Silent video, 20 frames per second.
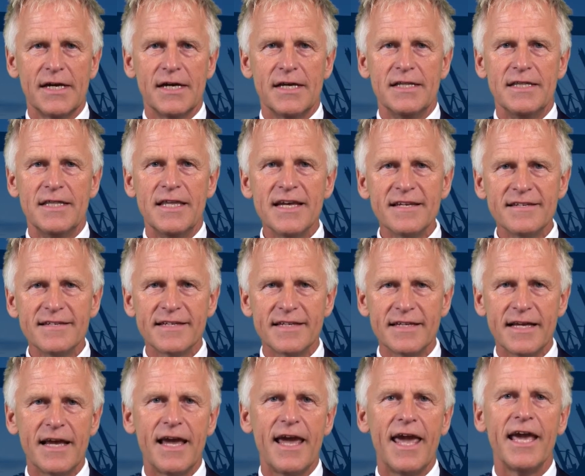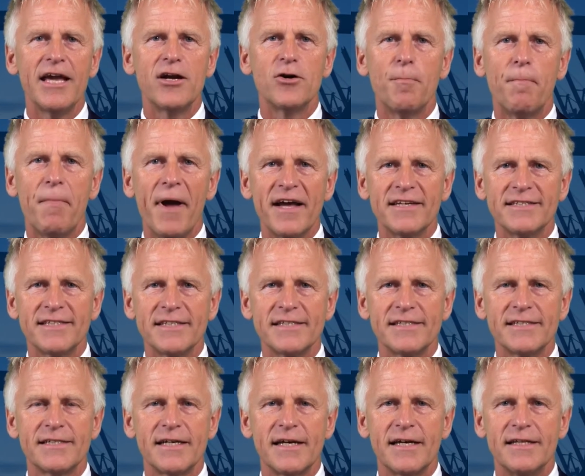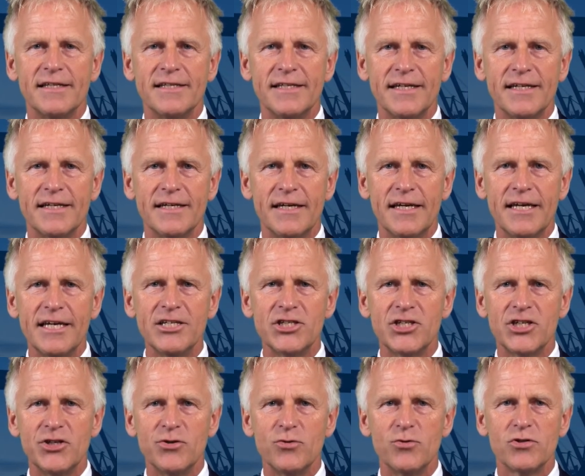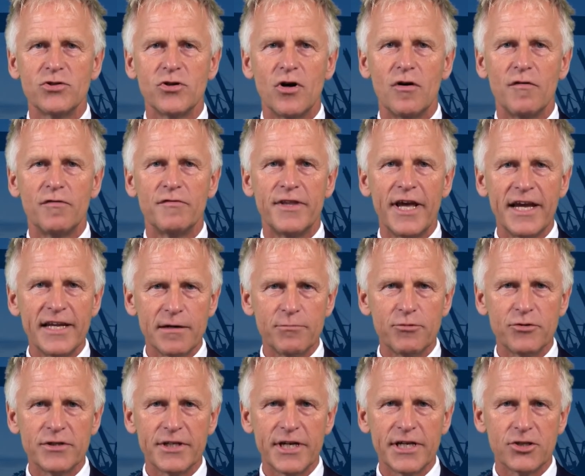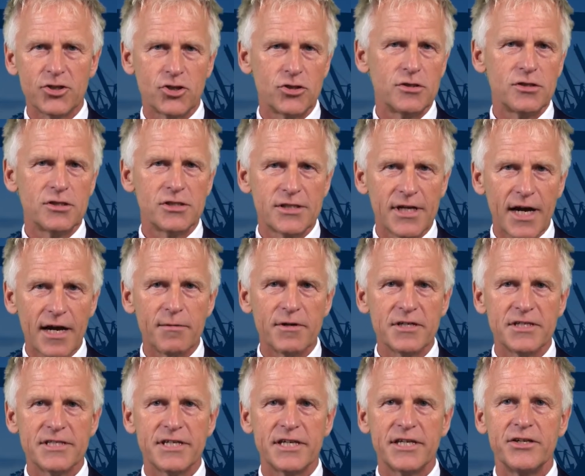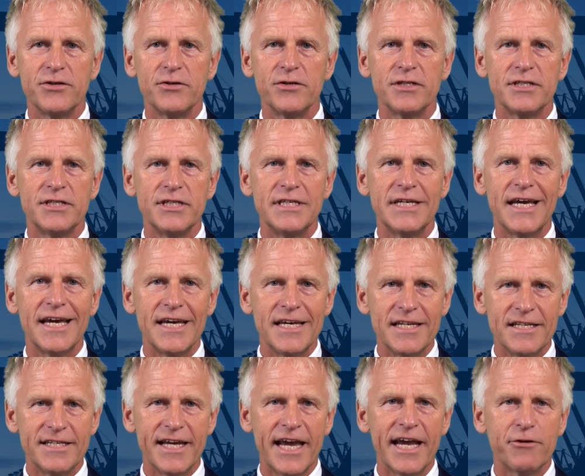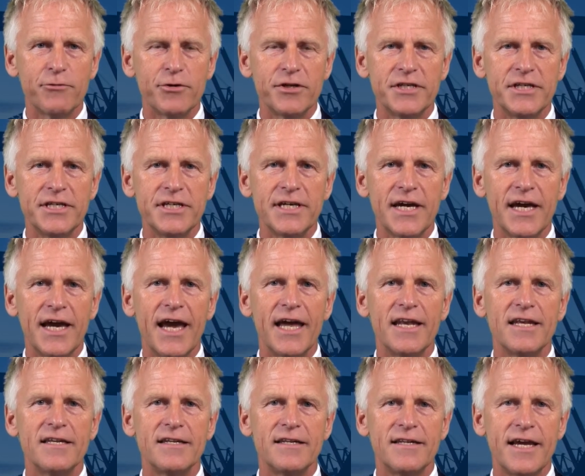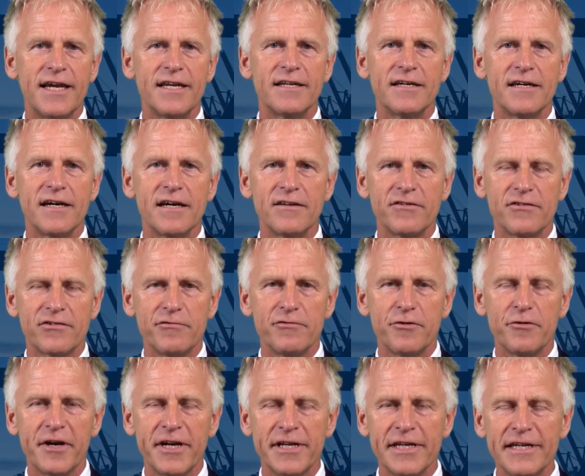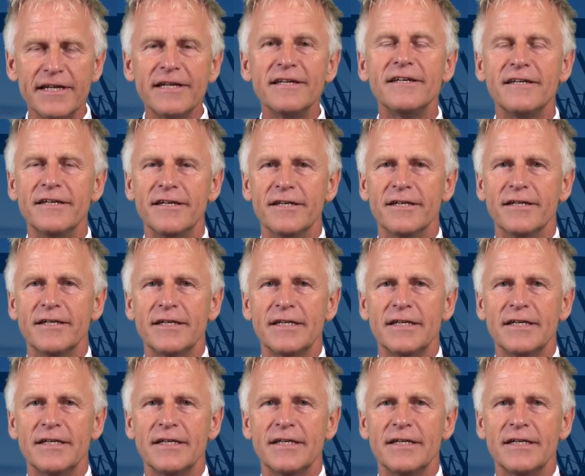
This encompasses the issues of data protection, cybersecurity, integrity, and data sovereignty.